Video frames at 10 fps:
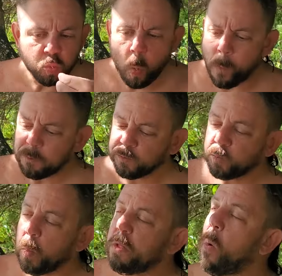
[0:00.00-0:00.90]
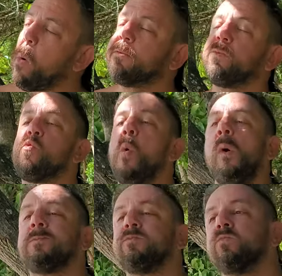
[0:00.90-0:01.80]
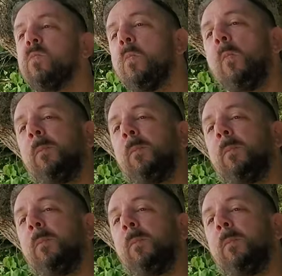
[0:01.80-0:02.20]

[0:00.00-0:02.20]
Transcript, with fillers: Mukbang. It's the island life. Mm.